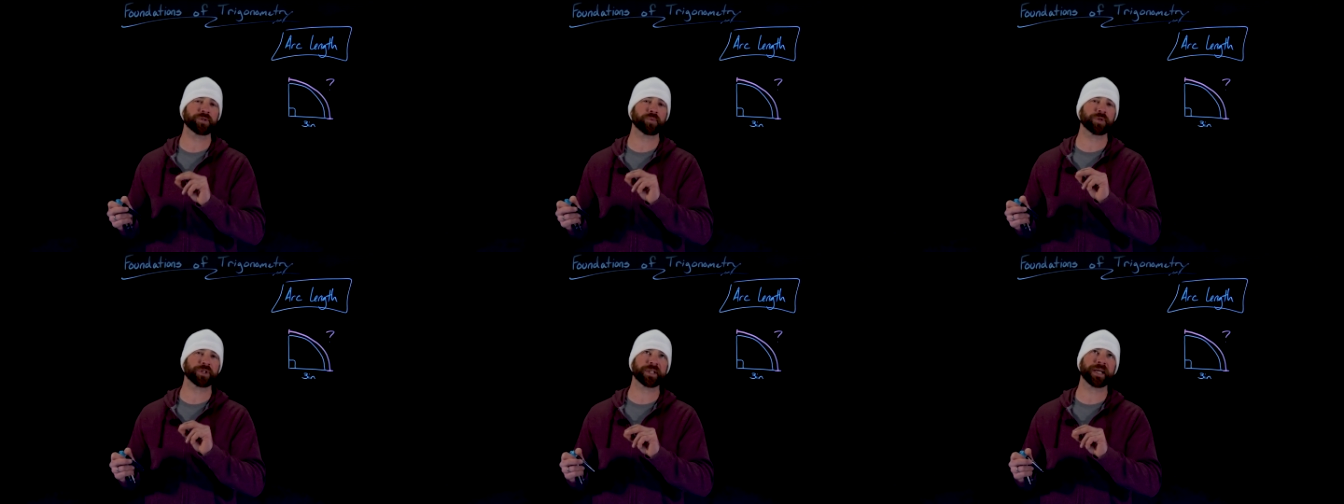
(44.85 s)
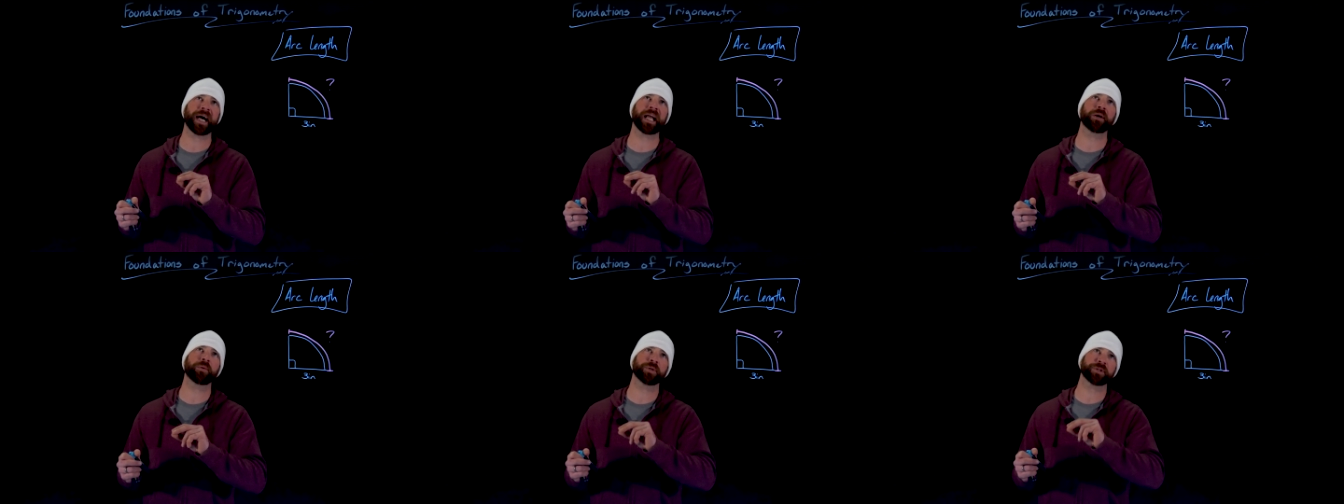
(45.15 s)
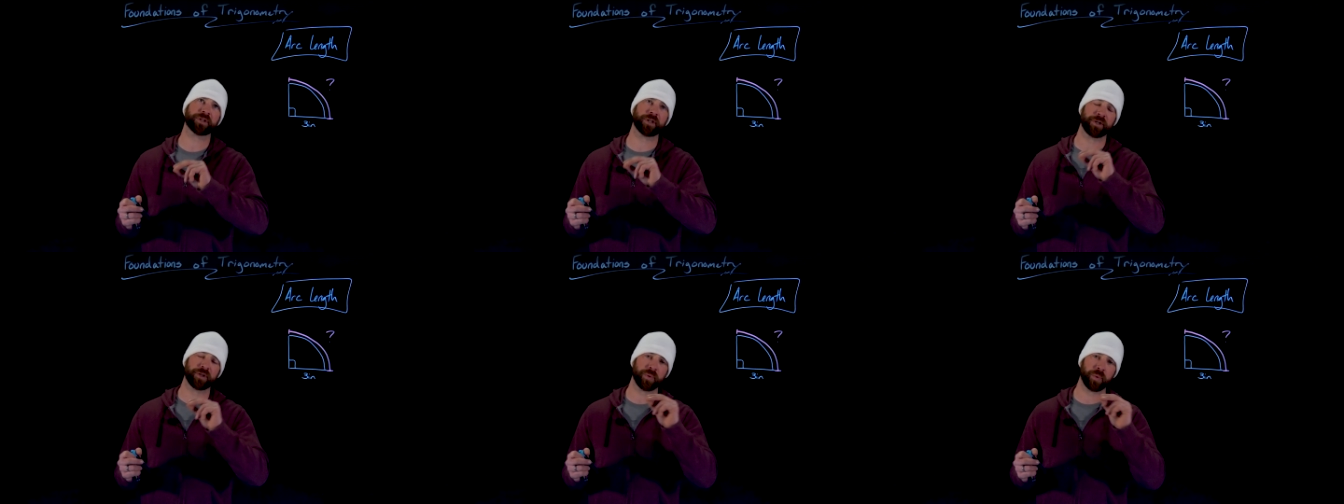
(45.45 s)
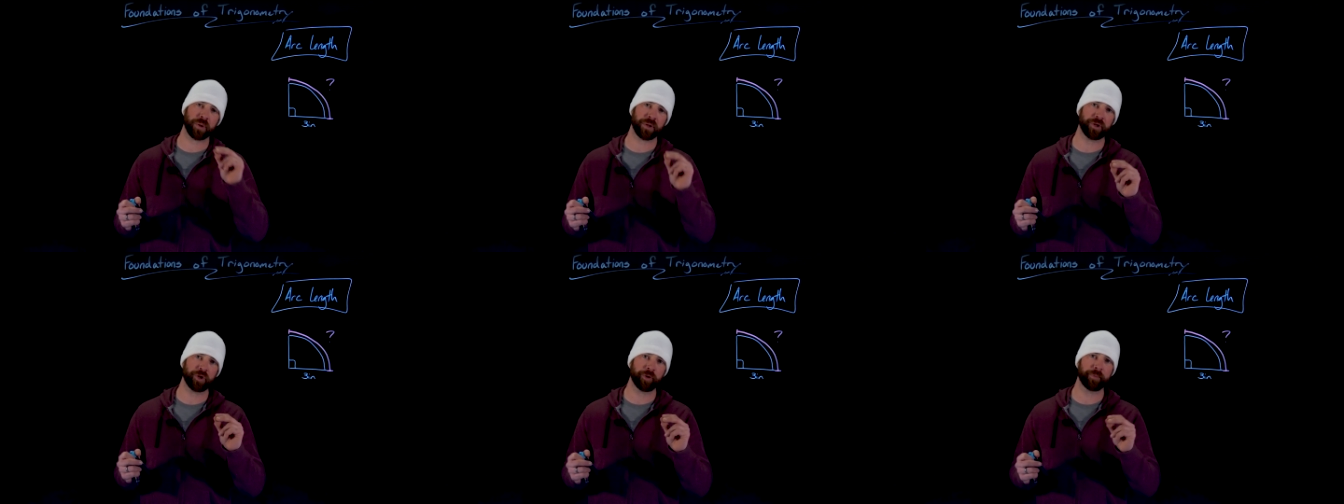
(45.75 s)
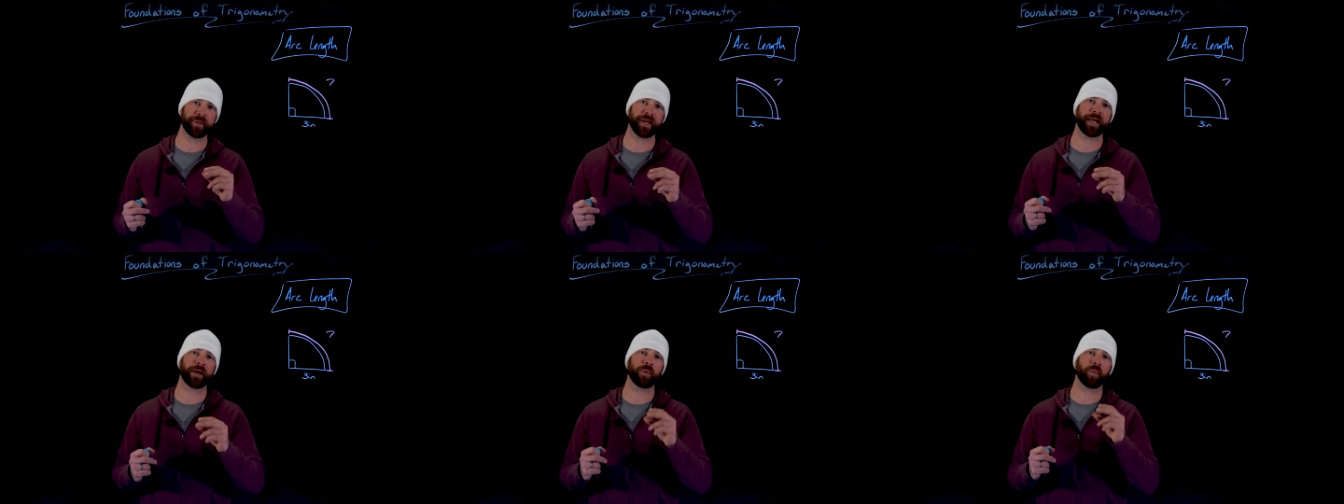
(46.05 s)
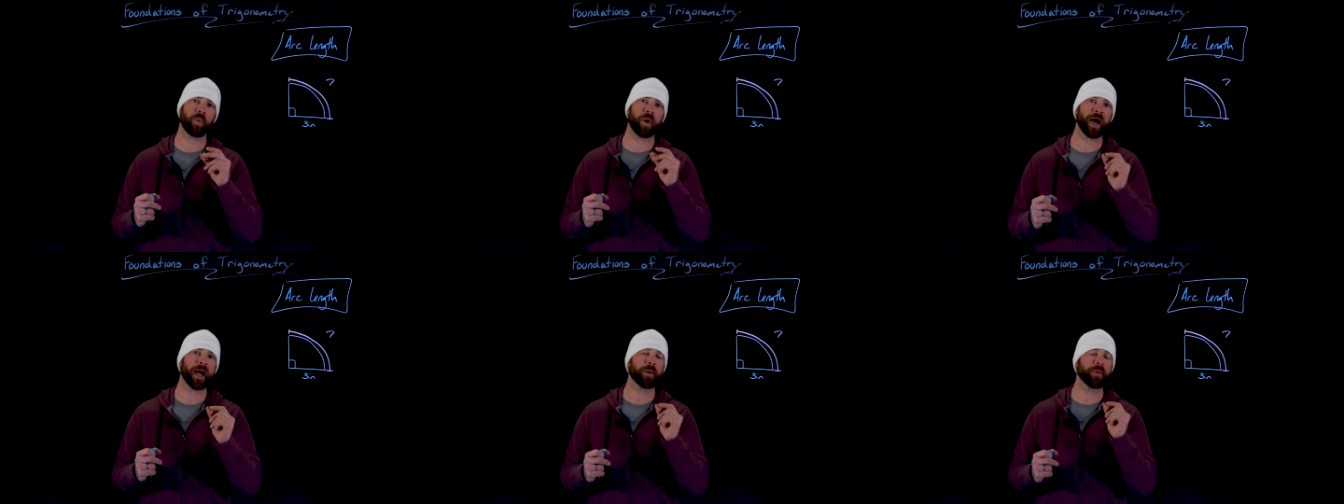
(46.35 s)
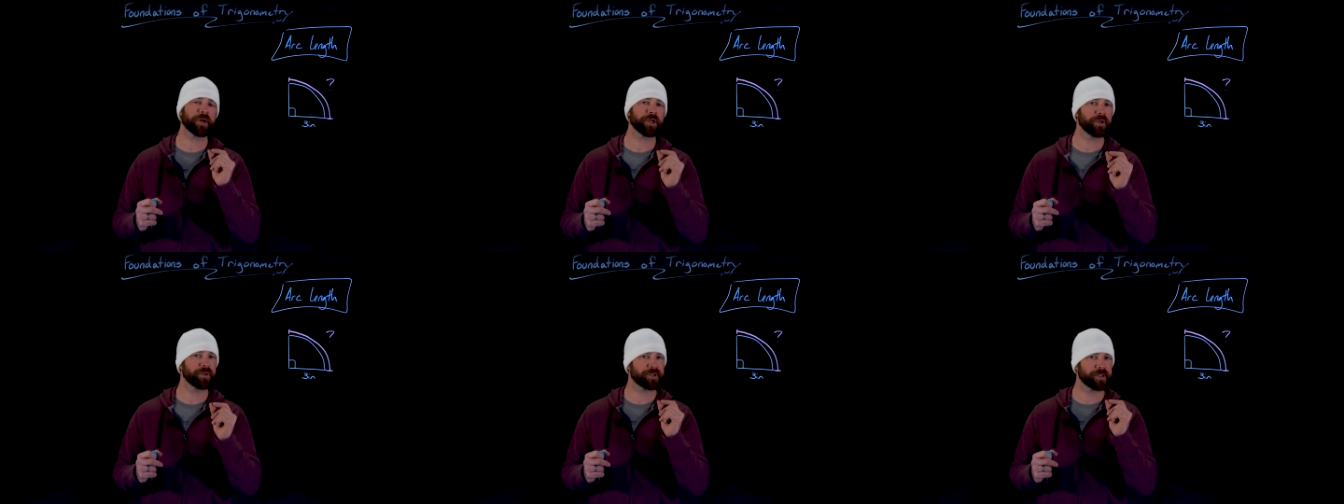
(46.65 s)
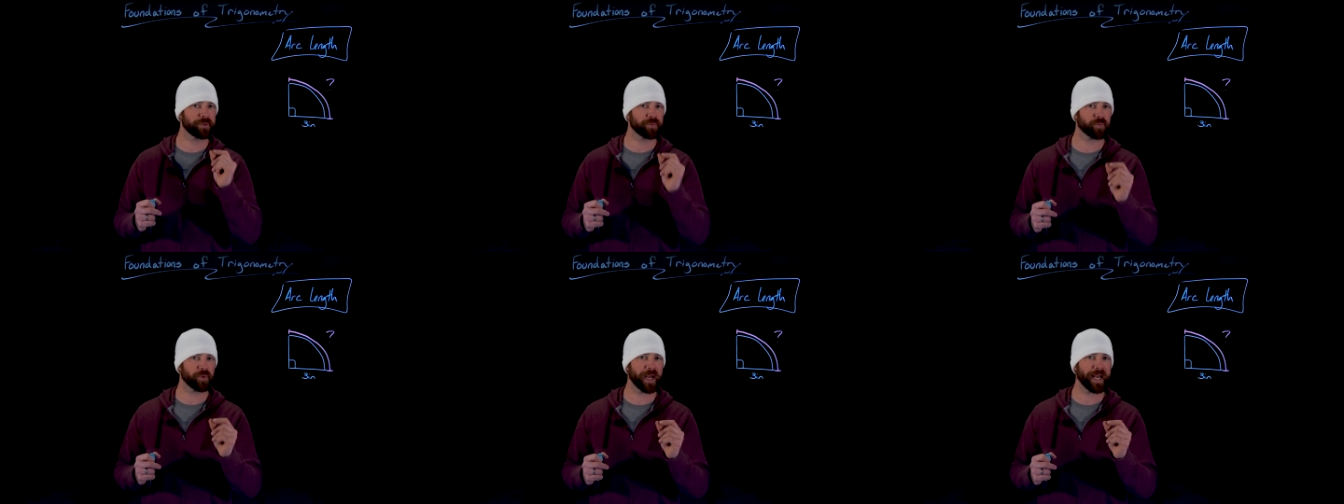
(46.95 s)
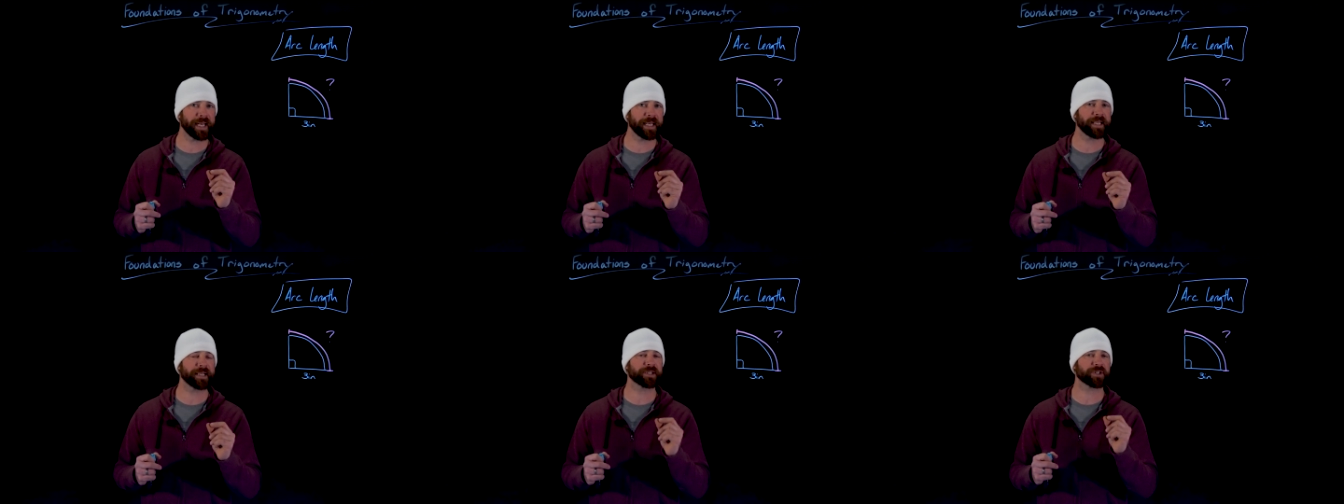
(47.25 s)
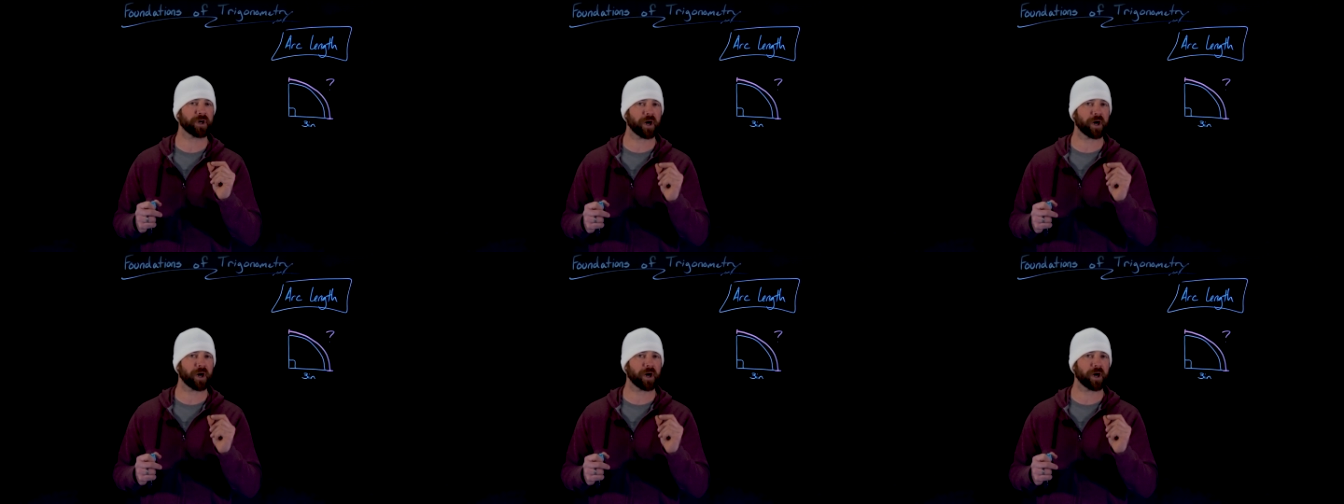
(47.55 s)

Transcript: which kind of will start to illuminate why we're using radians